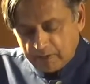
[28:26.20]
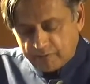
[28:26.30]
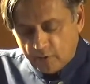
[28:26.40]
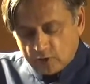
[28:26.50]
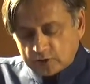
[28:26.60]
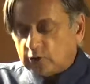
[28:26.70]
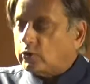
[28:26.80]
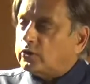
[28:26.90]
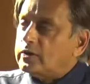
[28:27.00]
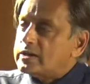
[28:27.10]

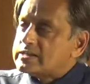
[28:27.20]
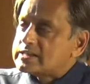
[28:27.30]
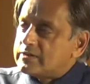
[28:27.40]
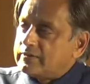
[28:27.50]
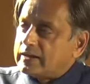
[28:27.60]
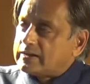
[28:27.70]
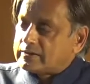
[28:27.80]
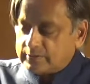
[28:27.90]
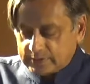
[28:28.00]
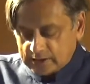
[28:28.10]
folklore, civil
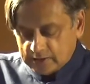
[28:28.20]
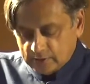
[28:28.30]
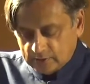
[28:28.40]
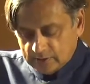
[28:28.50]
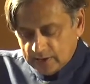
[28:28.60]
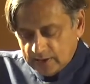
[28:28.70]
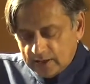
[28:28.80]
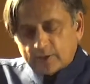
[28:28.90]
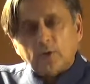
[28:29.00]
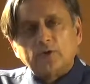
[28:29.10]
and criminal law
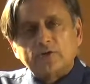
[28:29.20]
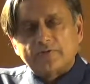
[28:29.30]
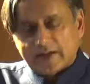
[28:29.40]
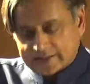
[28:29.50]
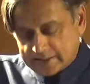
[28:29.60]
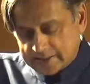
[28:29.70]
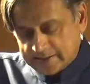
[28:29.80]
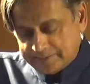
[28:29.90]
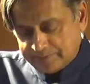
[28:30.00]
are all reflected.